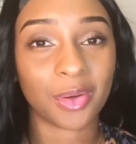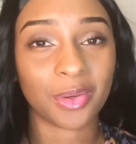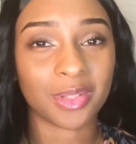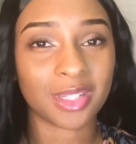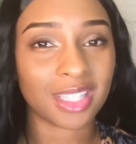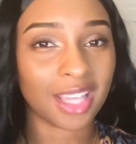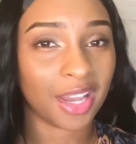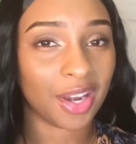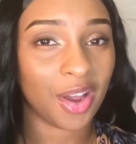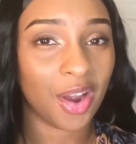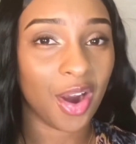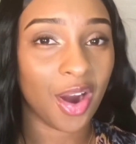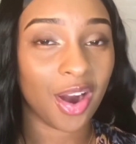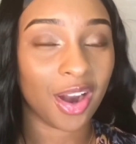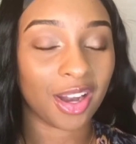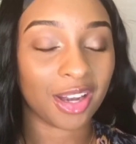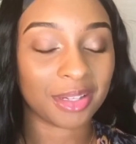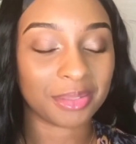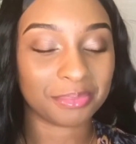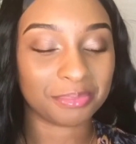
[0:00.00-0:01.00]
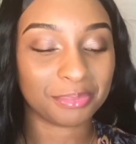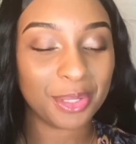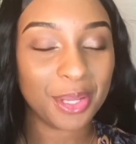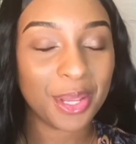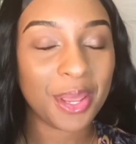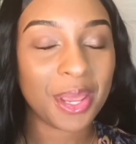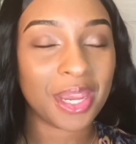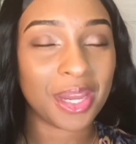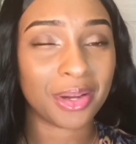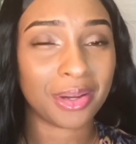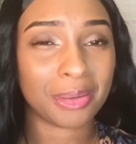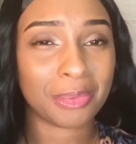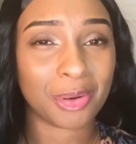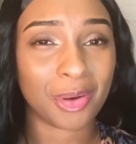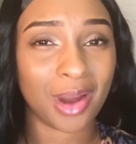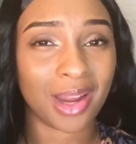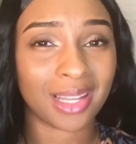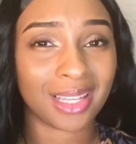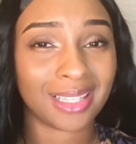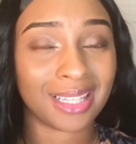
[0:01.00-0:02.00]
It's kind of hard hearing him
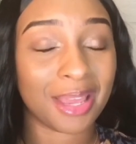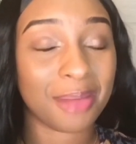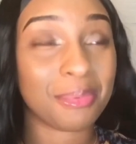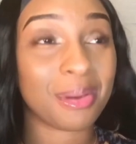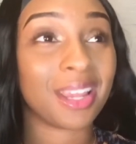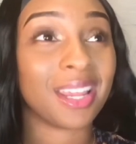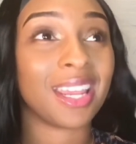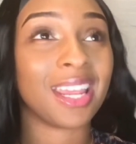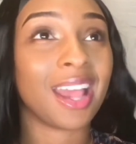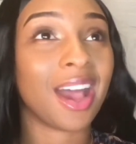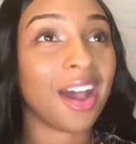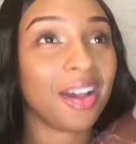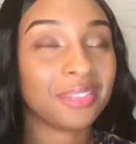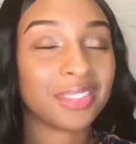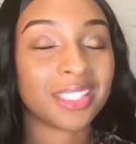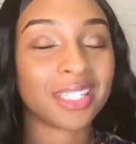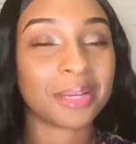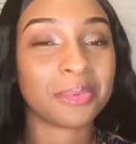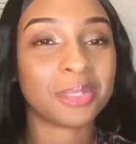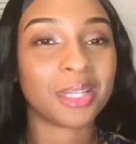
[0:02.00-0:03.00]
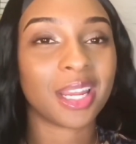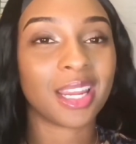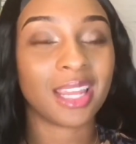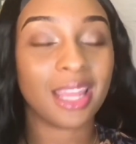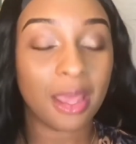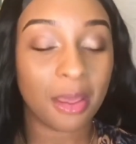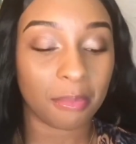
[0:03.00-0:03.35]
cry like that, but off subject.